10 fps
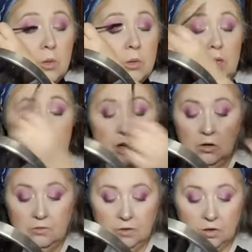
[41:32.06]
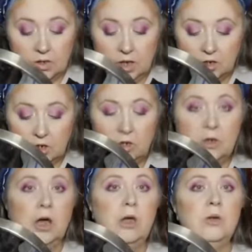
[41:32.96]
we get our false lash
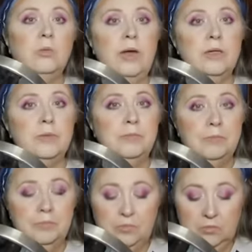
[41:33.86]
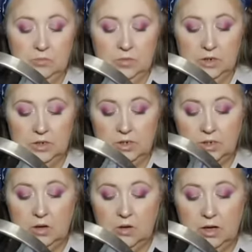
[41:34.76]
look other ways. And this
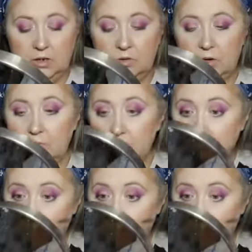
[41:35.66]
is how I do it.